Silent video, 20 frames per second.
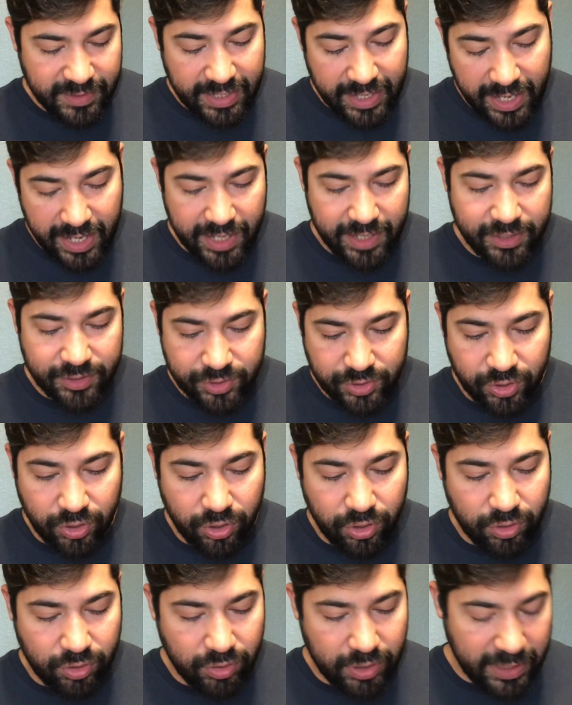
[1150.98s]
Okay,
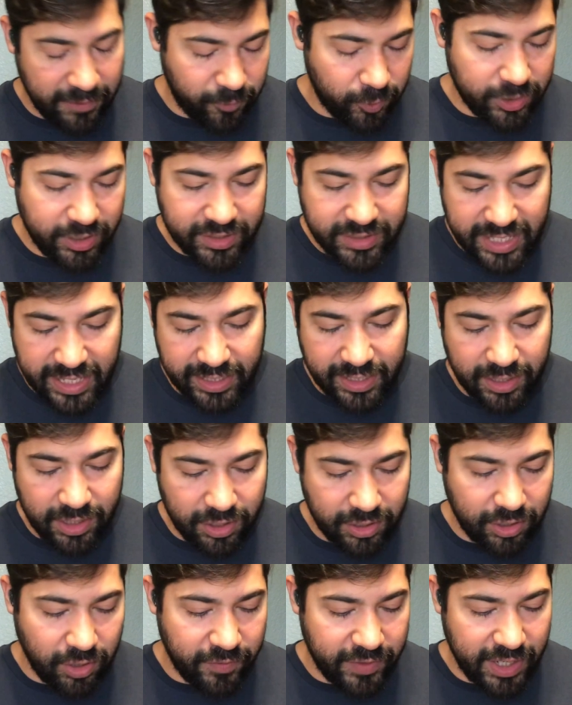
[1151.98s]
so if we take a
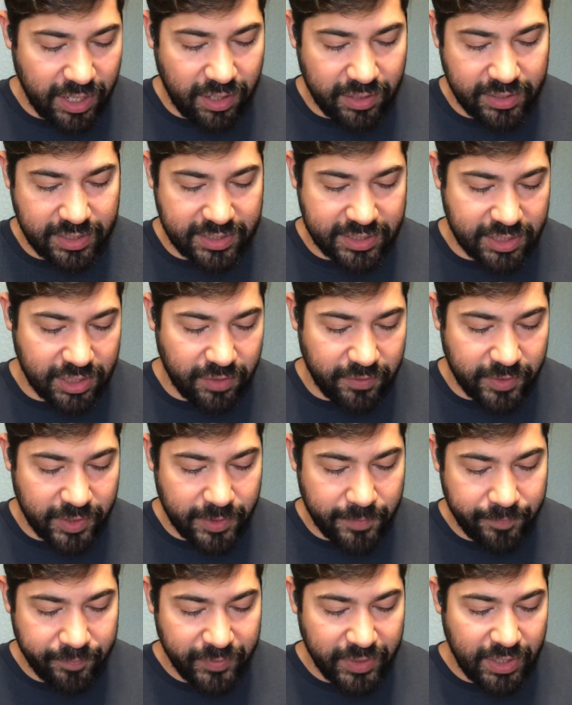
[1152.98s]
look over here on the
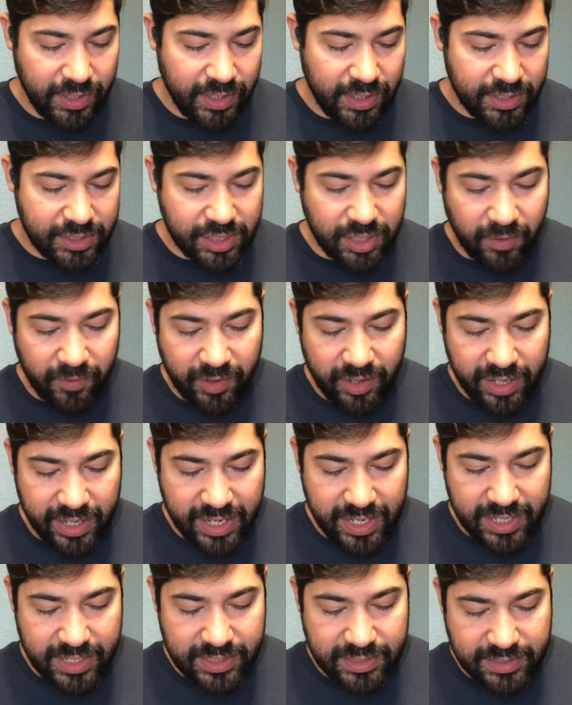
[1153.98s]
silver
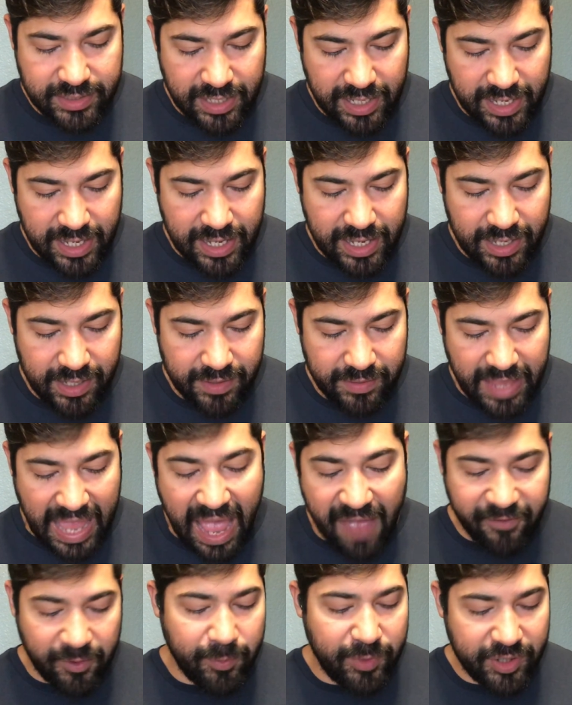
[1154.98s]
is
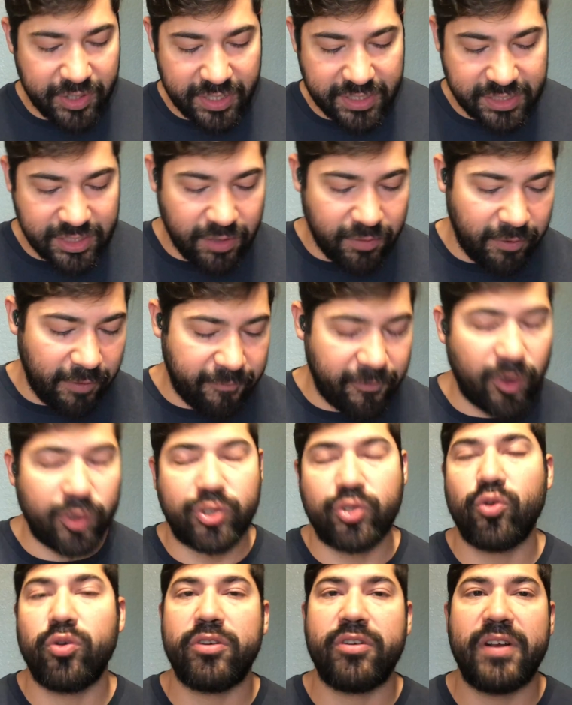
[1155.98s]
500,000 silver for
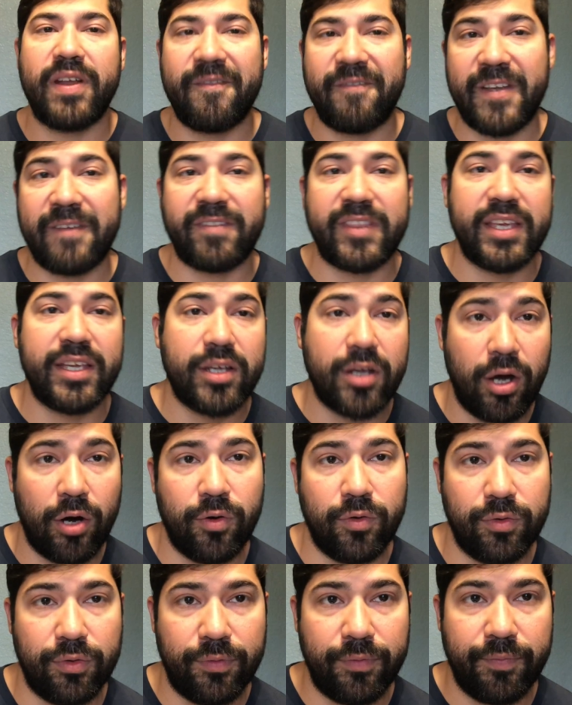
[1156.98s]
250
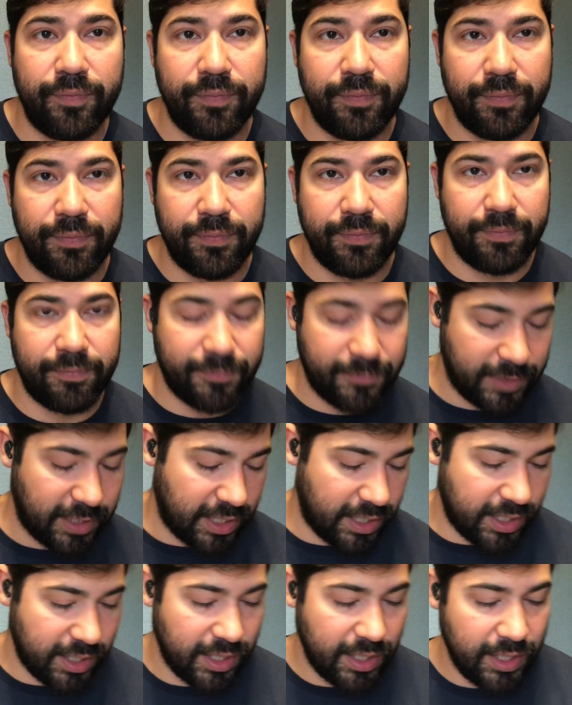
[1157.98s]
gold.
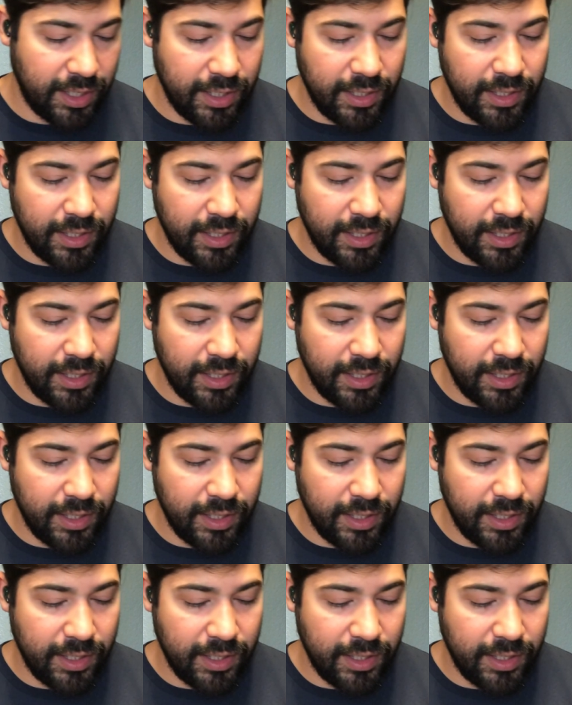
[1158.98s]
Okay.